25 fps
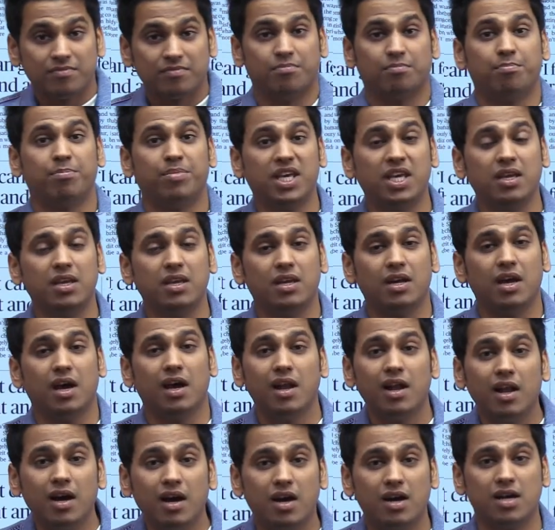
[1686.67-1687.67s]
Be
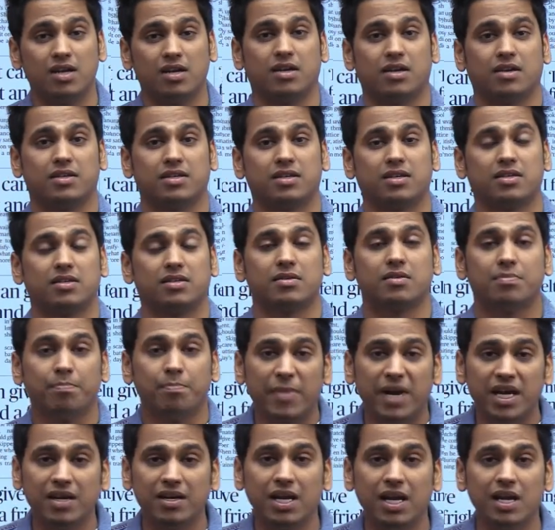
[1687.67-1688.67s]
alert,
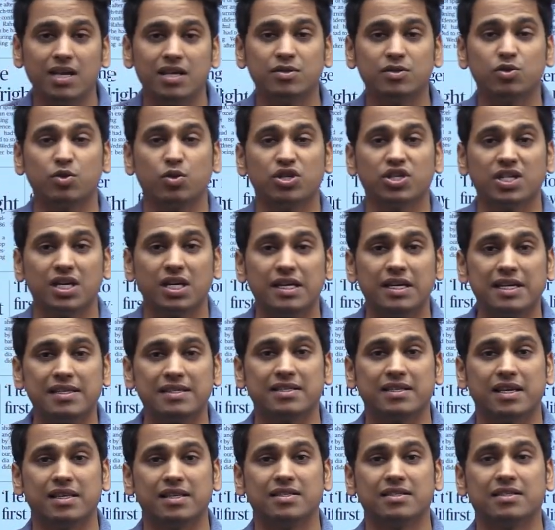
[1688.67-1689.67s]
maintain social
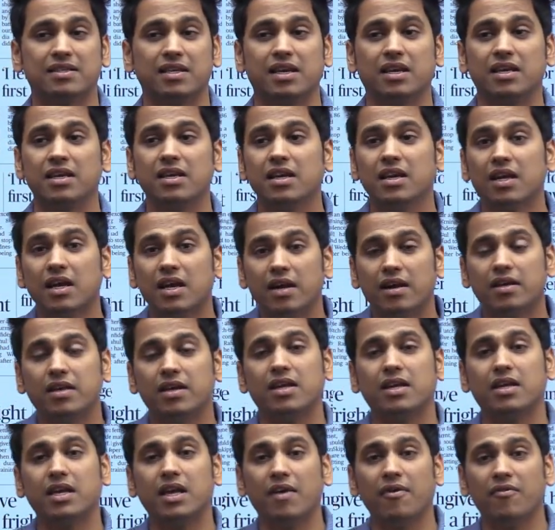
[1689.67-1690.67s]
distancing,
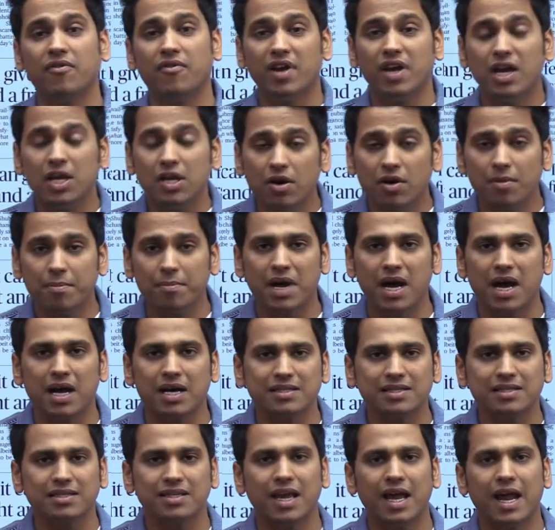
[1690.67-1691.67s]
theek hai, wear your
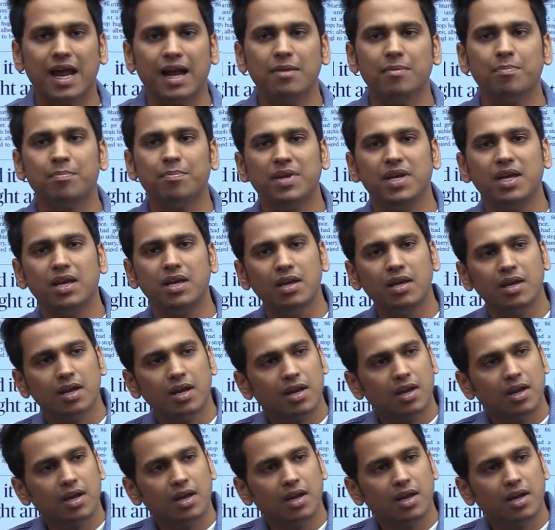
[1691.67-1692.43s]
mask and be